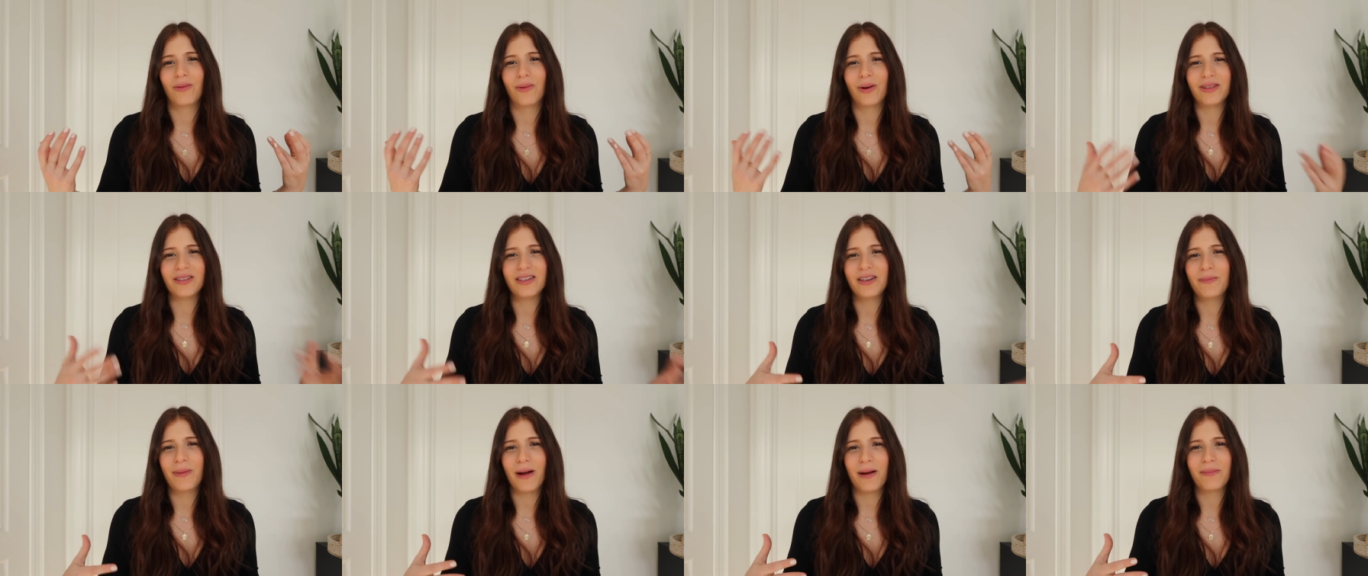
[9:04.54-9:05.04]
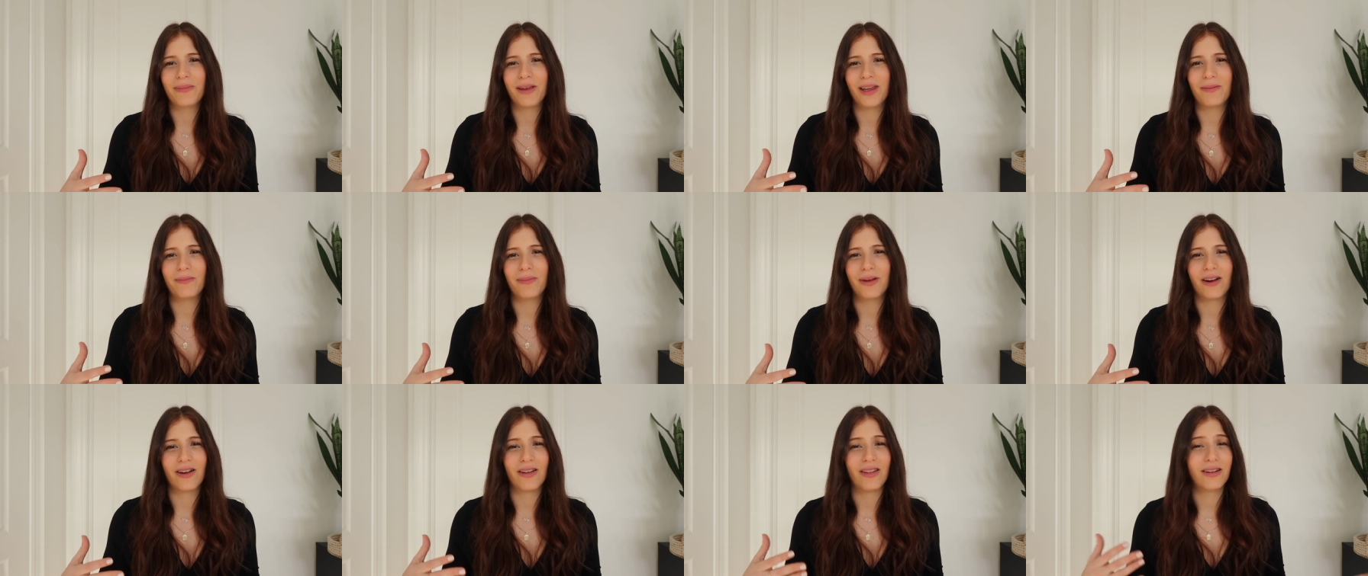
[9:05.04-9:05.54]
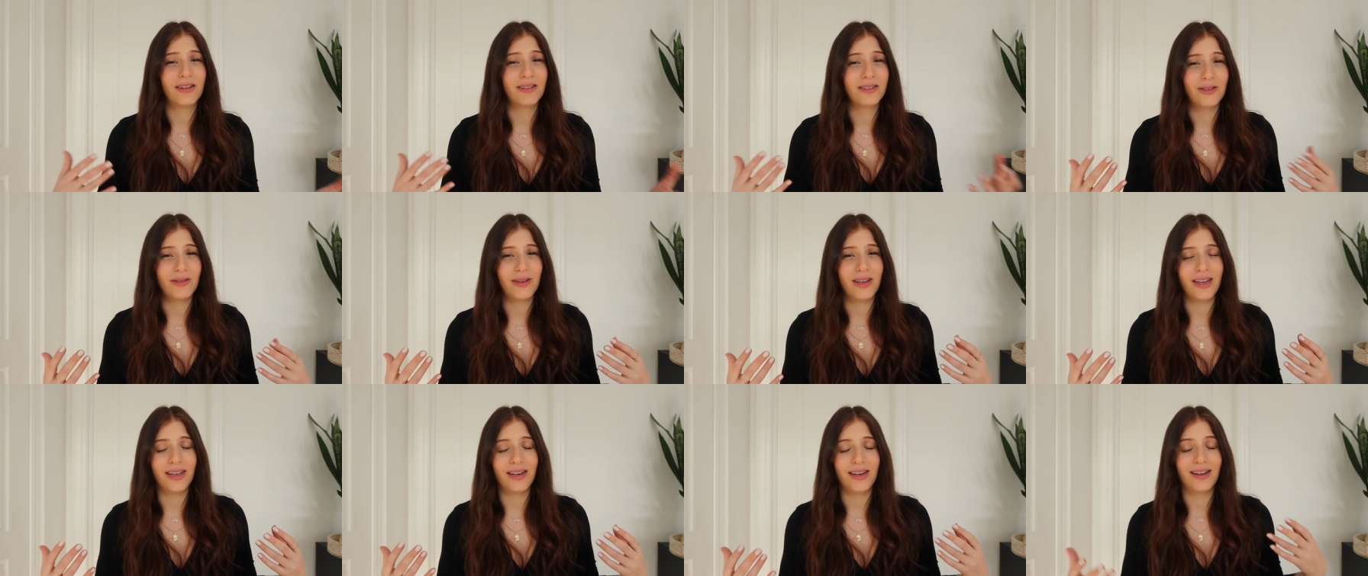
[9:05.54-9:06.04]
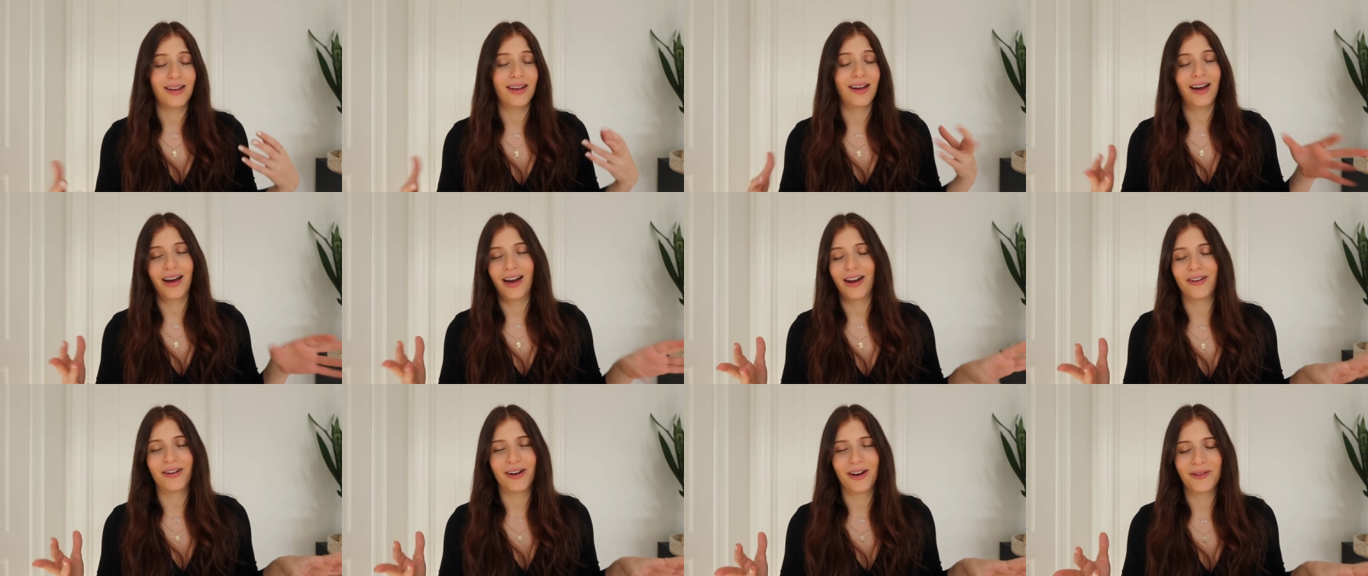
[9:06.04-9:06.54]
wasn't a pumpkin bigger than a zucchini? I
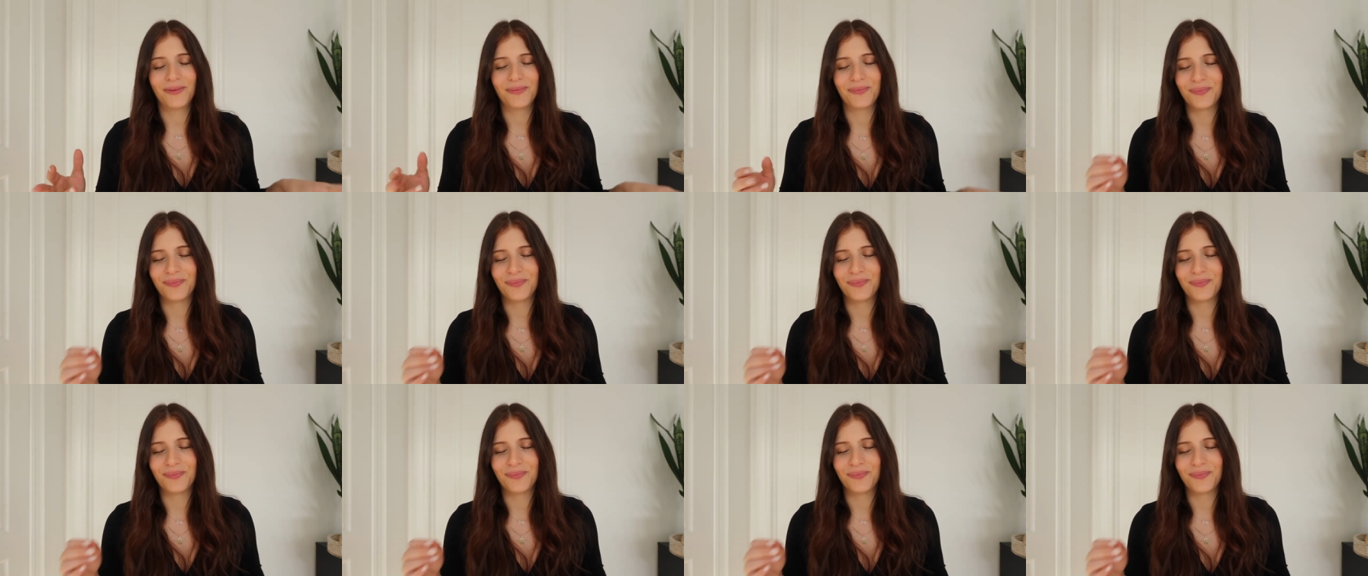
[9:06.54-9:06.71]
don't know.